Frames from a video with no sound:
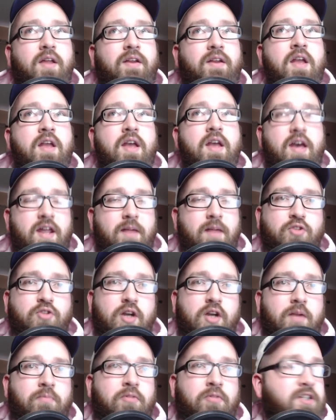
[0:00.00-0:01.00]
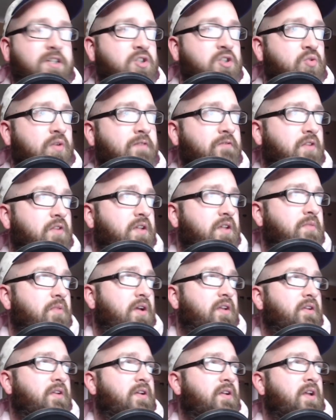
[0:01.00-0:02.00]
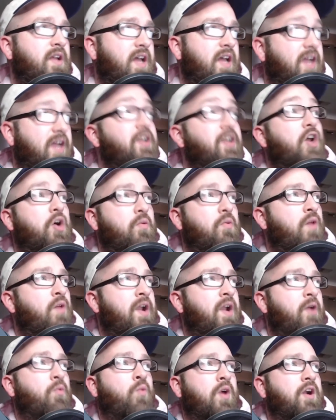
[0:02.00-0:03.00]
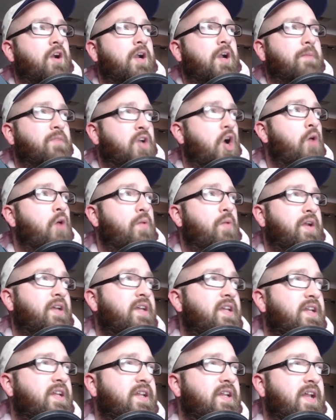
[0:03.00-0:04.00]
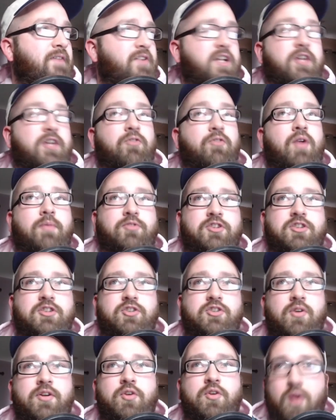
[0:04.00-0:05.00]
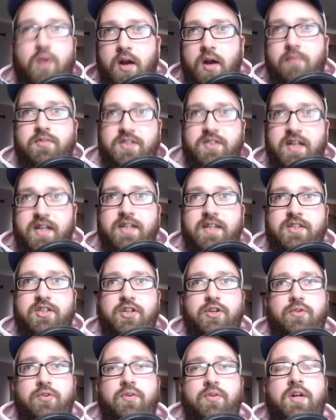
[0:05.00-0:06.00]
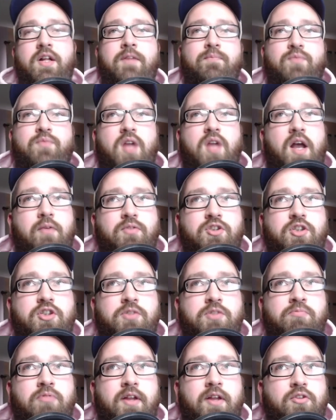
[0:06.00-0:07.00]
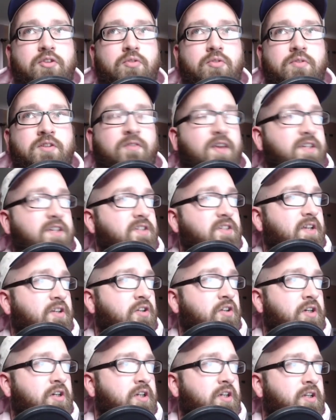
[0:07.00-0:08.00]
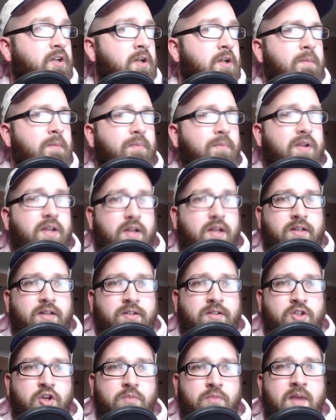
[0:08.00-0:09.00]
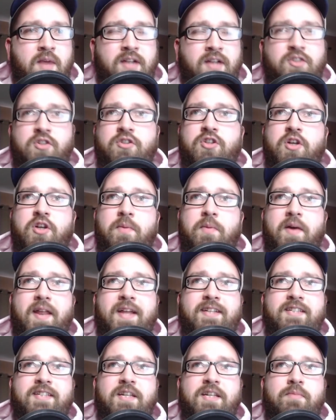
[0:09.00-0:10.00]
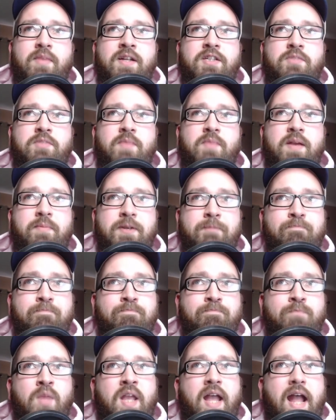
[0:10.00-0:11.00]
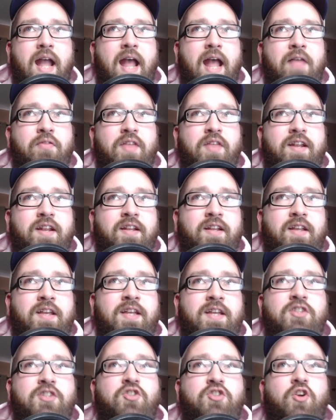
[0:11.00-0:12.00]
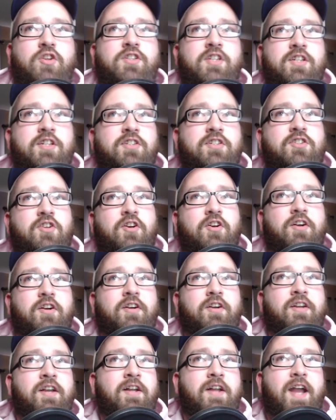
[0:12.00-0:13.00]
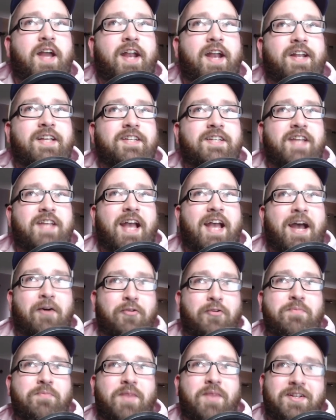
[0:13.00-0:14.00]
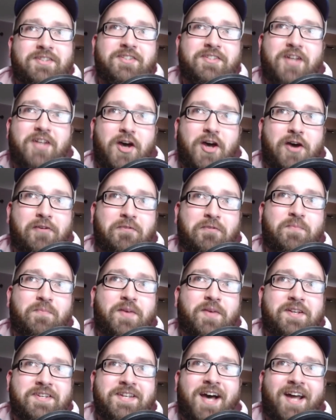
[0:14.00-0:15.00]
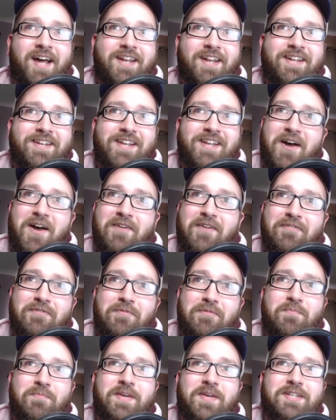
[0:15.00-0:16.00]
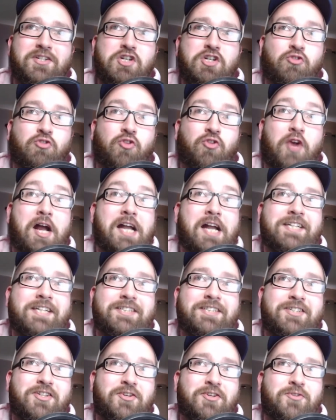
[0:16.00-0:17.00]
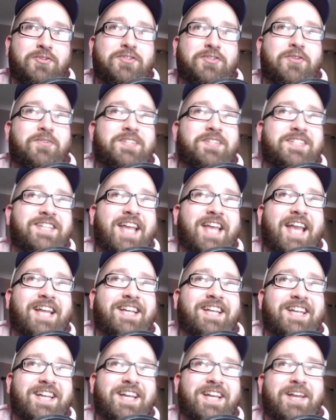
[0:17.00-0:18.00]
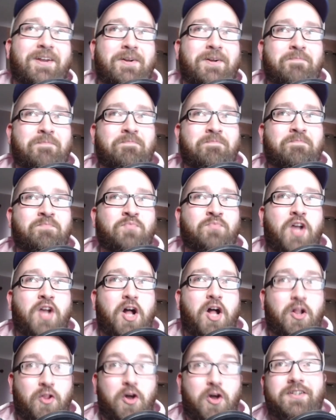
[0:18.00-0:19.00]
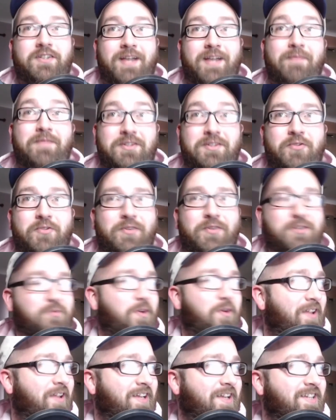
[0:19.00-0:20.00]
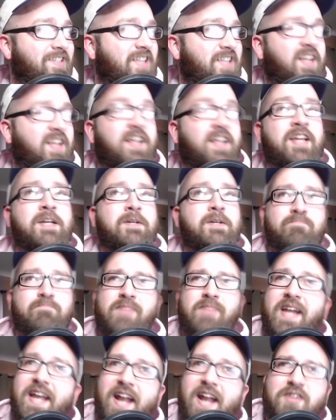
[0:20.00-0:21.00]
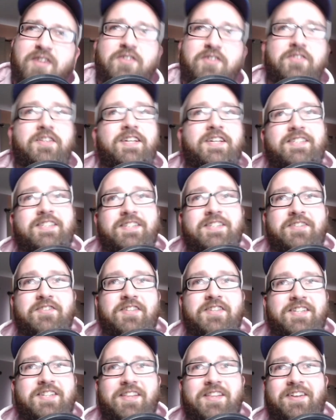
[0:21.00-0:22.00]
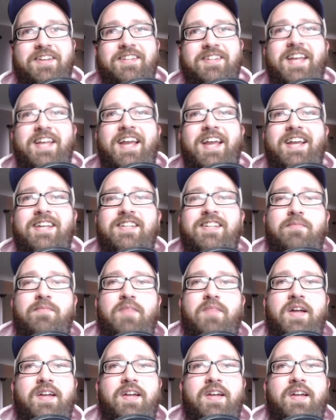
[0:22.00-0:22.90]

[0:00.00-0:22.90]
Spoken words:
and I'm trying to play swiftly, and I know where I'm going. He didn't have any interruptions, so I knew where I was getting to. I was just playing through as fast as I could, but it took my turn took about 18 minutes maybe, and then he starts his turn and he's outing my stuff, but not enough, but trying to. So it's taking him a long time to do it as well. Like, he's thinking, man, I could do this and look at his hand, and I'm like,